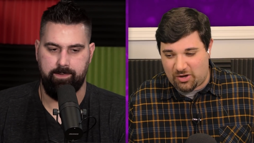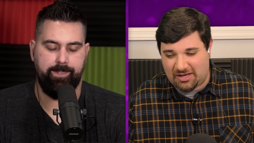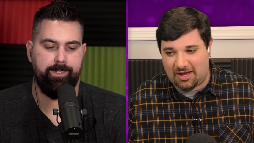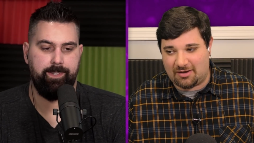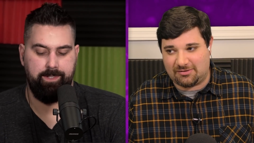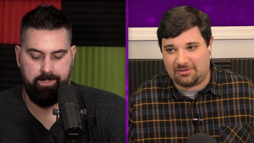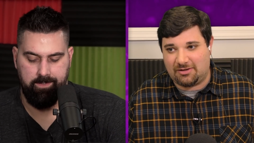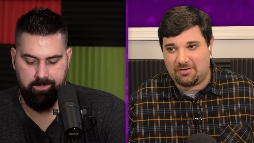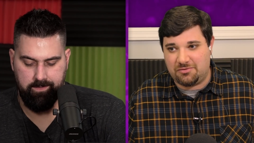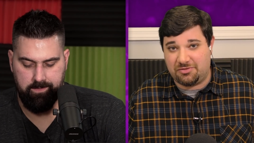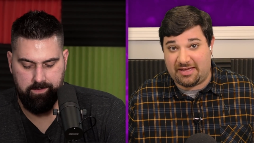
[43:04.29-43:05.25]
Speaker 1: weekend,
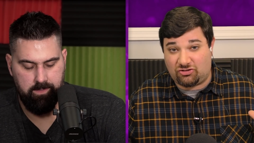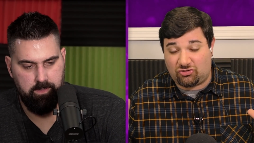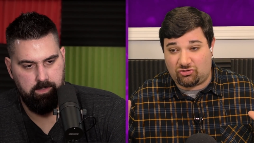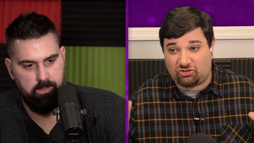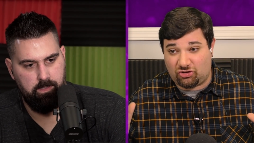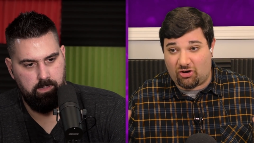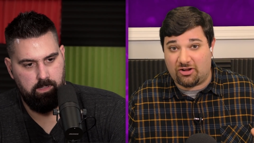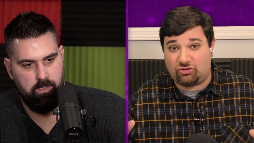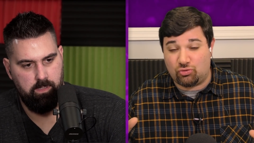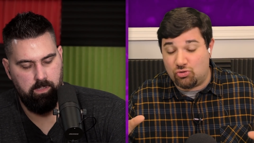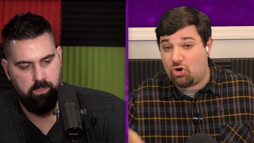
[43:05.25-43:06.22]
they
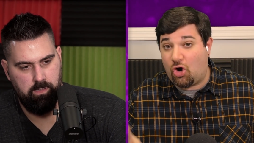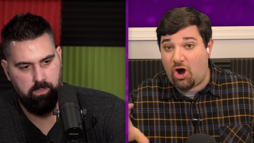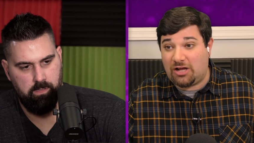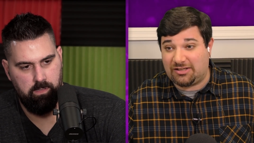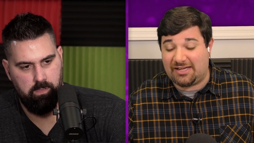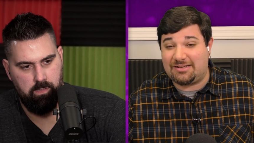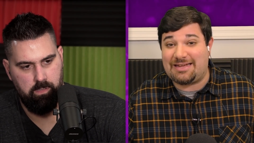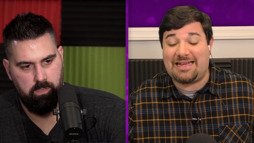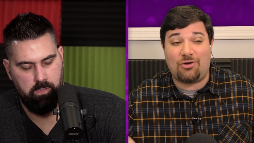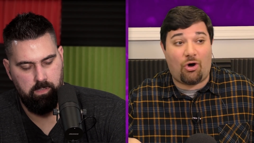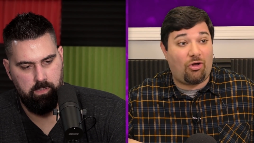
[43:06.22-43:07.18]
started to call it,
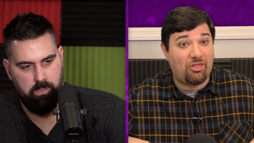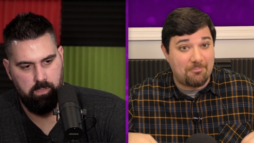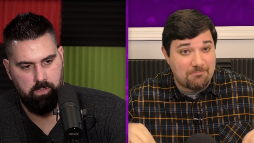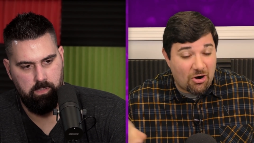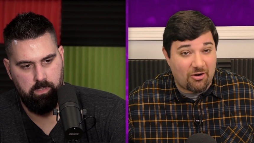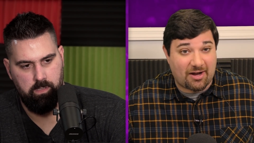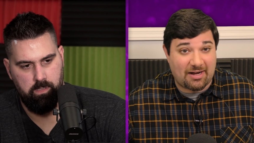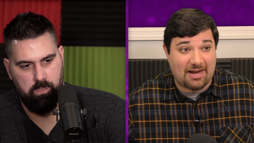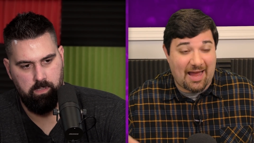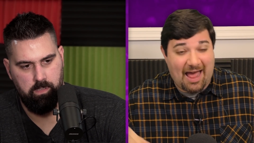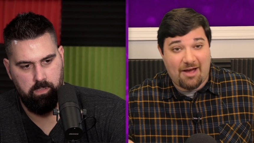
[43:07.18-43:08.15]
in all the
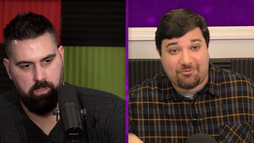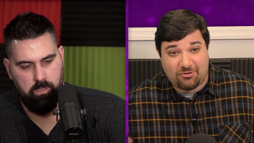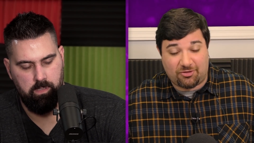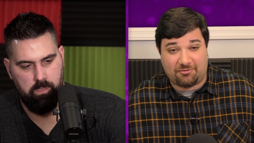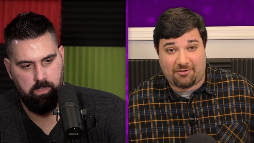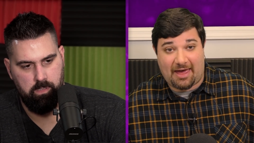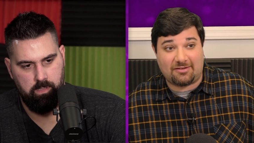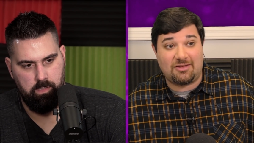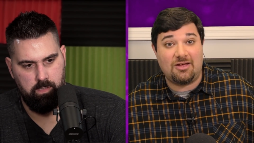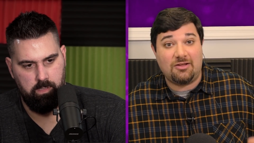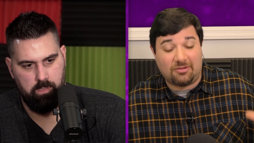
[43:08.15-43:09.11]
marketing after the
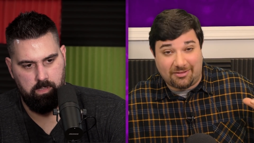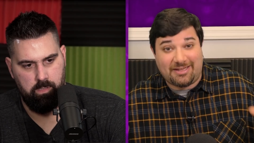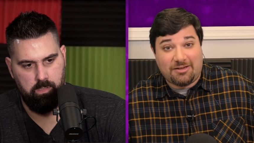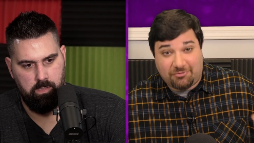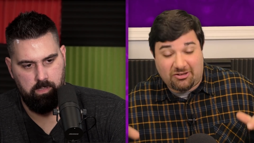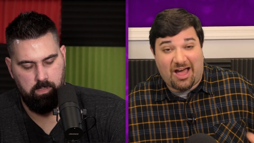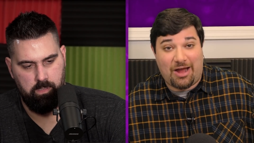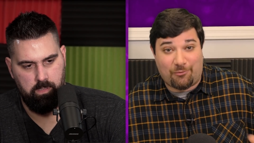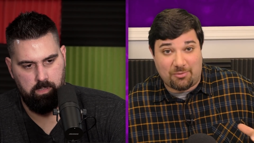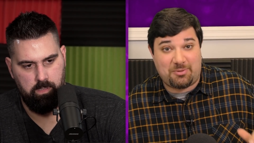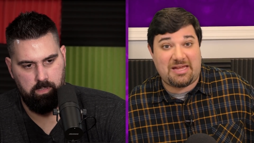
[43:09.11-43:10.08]
fact, live, die,
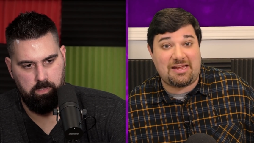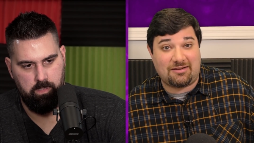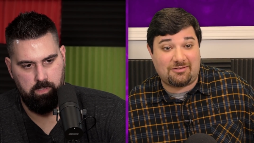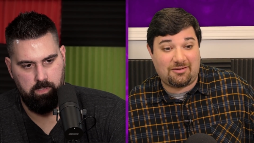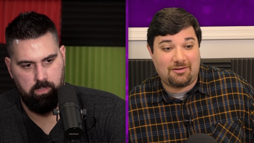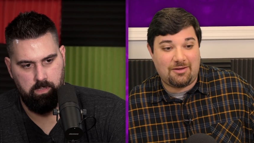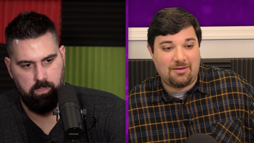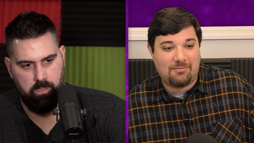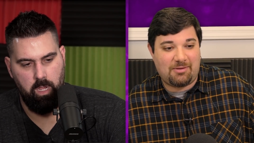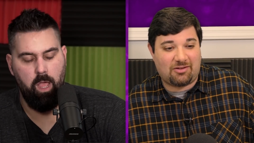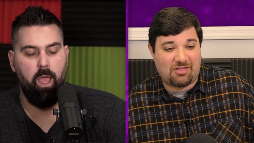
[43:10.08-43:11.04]
repeat,
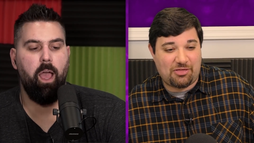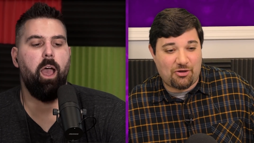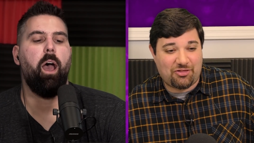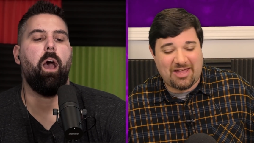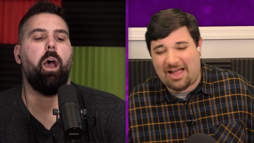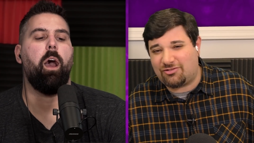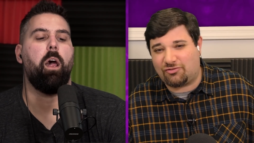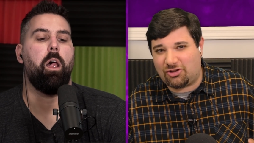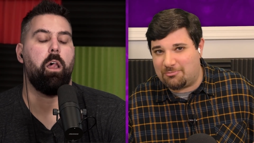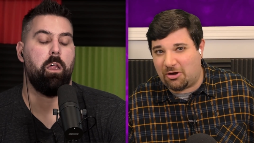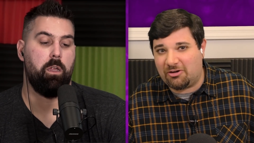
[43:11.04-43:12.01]
because they thought the Edge of
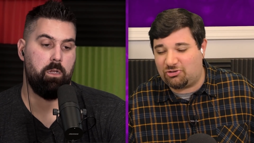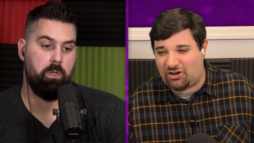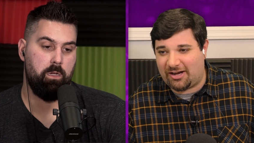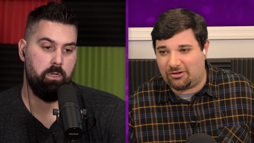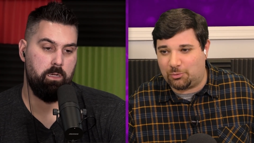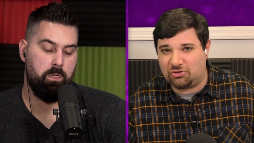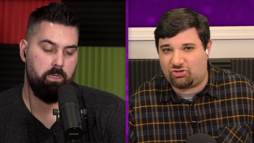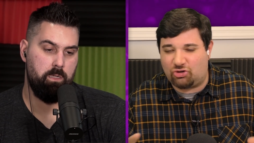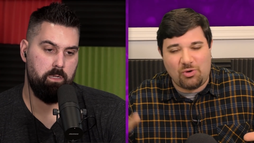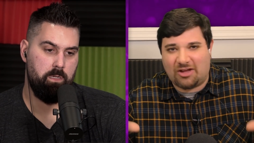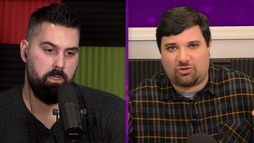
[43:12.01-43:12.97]
Tomorrow title was
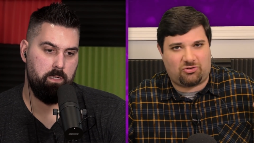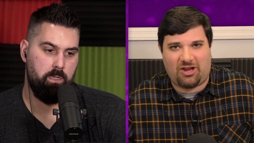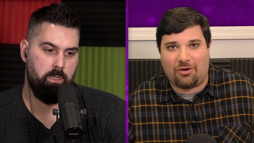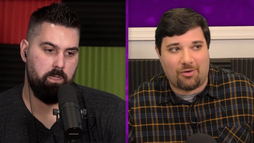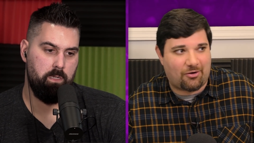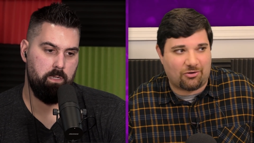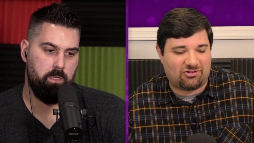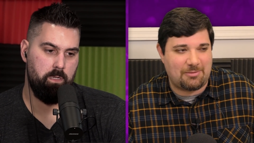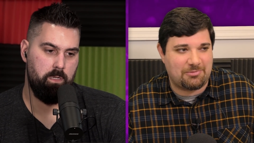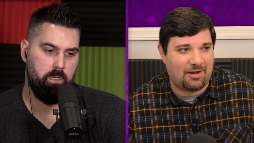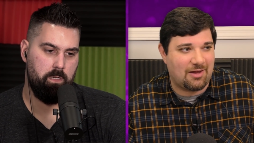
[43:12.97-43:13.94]
too esoteric or
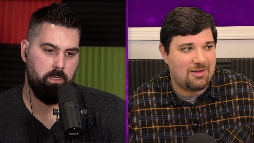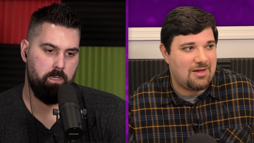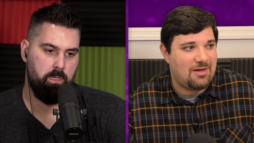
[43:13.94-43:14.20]
something.